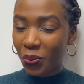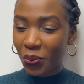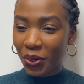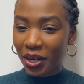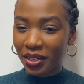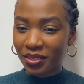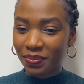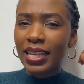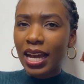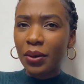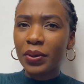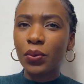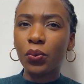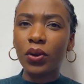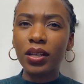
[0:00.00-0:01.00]
worked, how
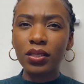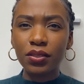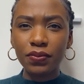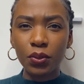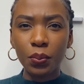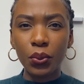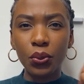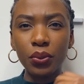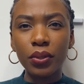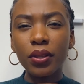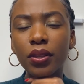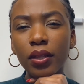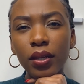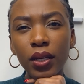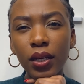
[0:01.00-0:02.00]
it was for both